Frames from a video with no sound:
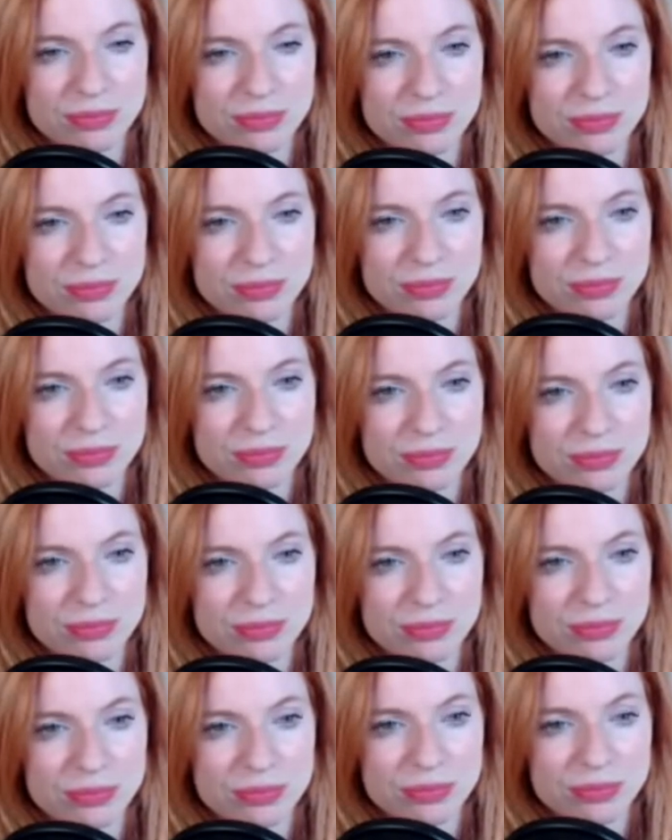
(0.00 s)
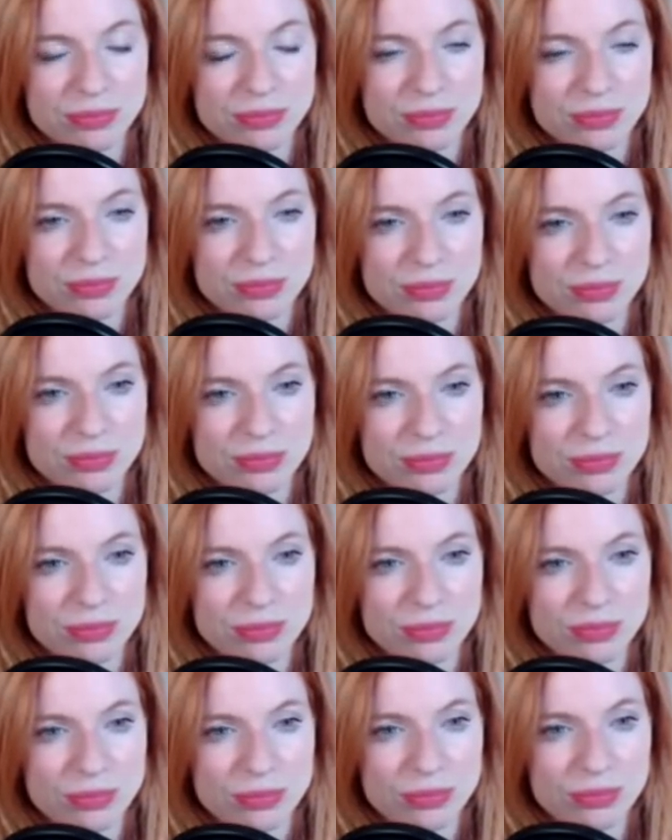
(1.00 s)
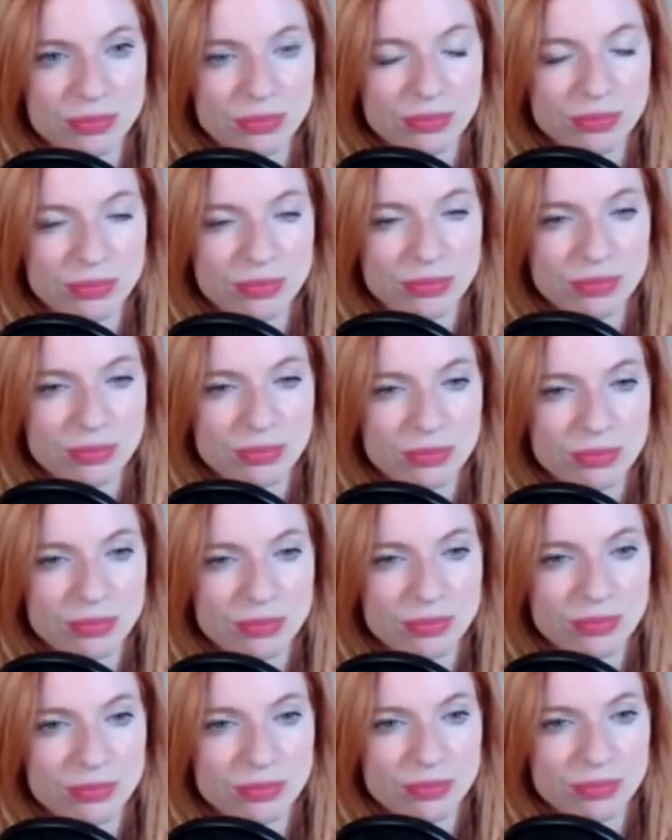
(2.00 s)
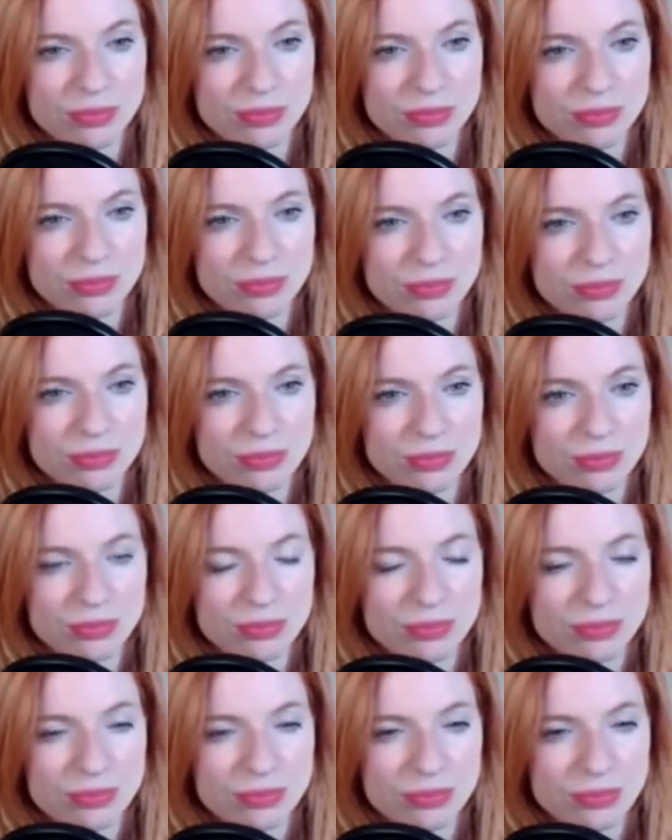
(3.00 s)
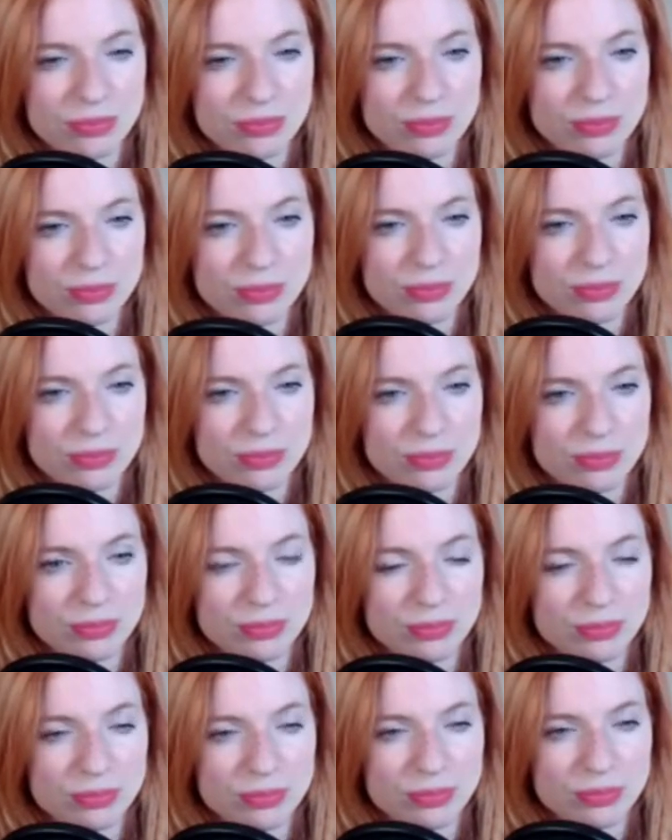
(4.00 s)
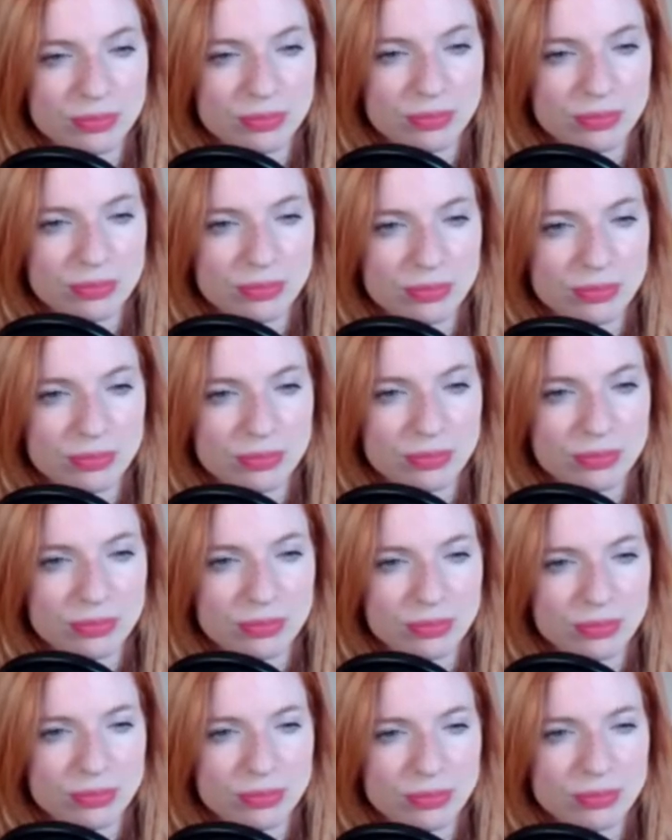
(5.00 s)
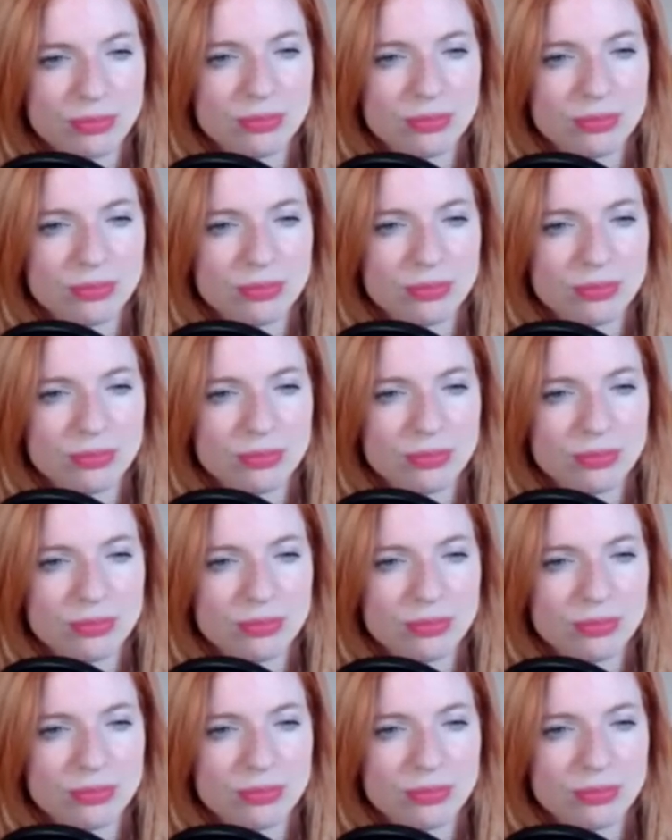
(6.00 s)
No words are spoken by the person on screen.